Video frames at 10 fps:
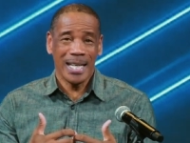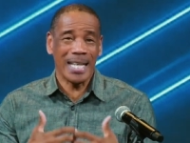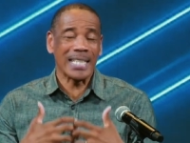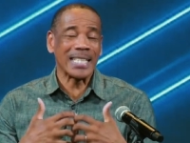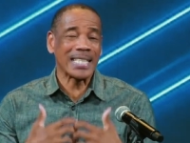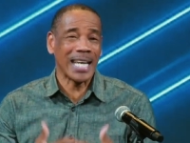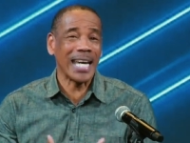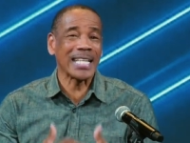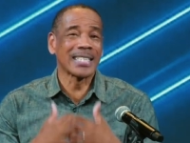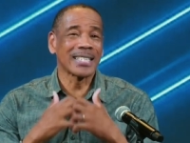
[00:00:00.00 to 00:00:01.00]
It
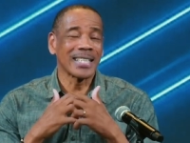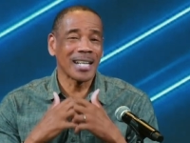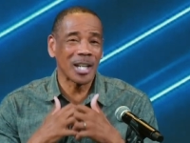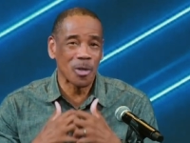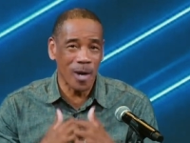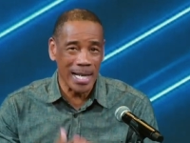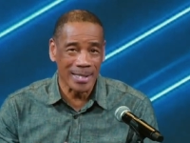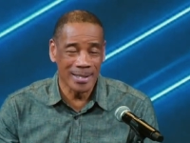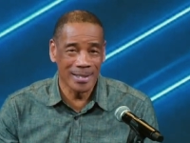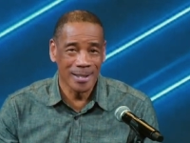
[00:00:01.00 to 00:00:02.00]
takes
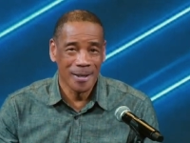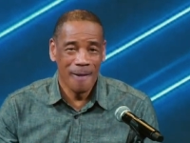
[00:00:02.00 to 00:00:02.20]
grace